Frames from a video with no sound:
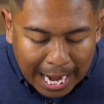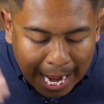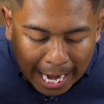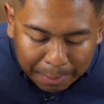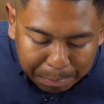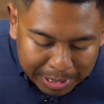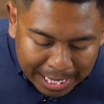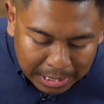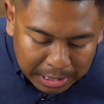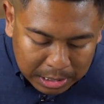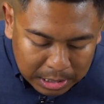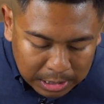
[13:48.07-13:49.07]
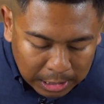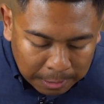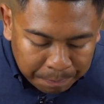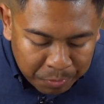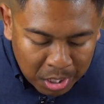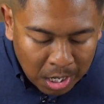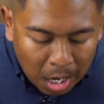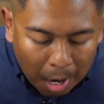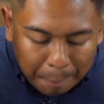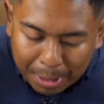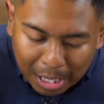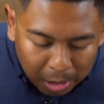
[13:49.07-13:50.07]
I planted the seed,
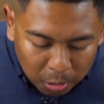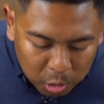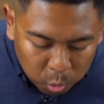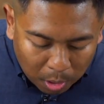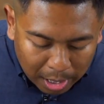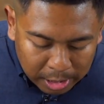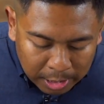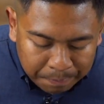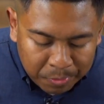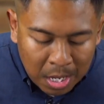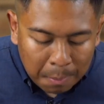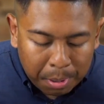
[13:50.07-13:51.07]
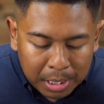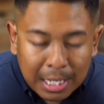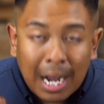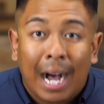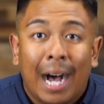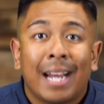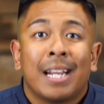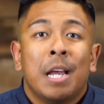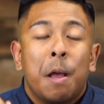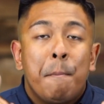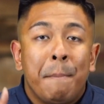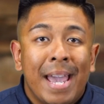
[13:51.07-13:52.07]
Apollos watered it, but God
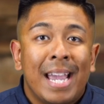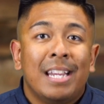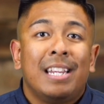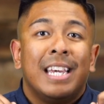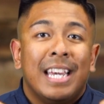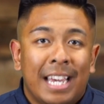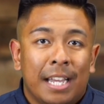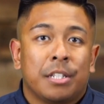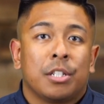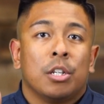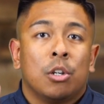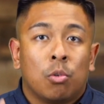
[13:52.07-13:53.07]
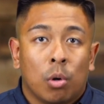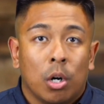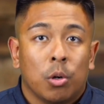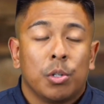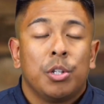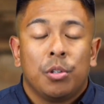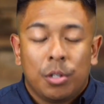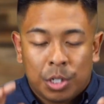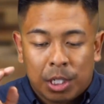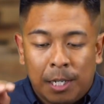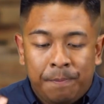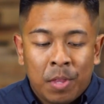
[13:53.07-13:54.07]
made it grow. You, you
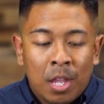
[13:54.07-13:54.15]
see,